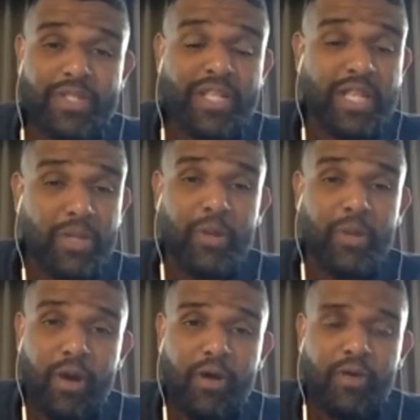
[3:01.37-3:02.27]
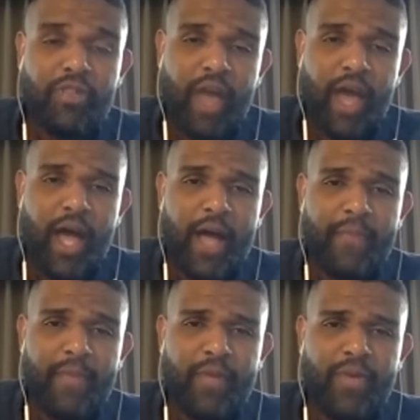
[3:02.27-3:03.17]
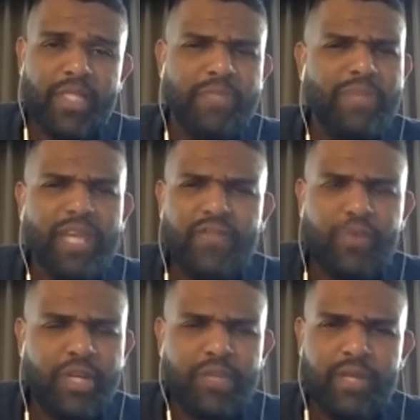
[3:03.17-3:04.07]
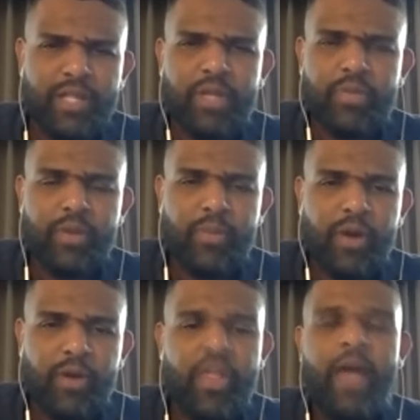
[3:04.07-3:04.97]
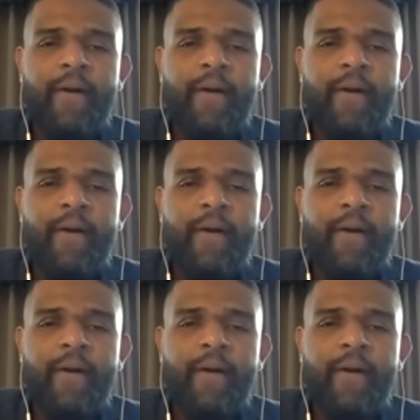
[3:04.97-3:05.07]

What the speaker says: it's a little bit of both. And what does it mean for it to be a little bit of both?